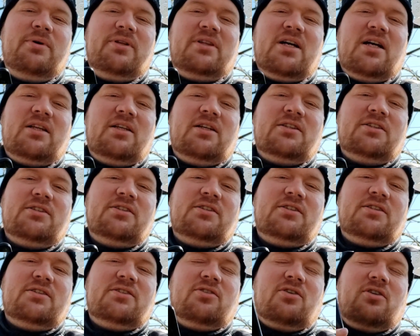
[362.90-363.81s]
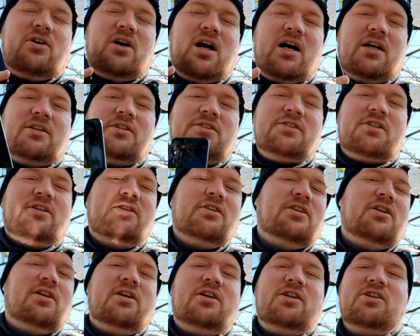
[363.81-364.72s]
with others so others
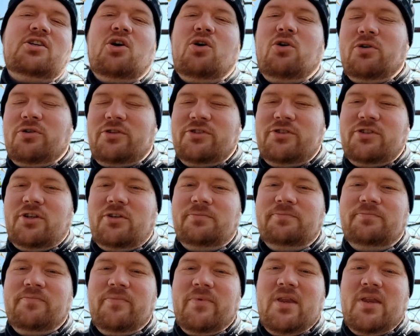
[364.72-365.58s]
can learn also.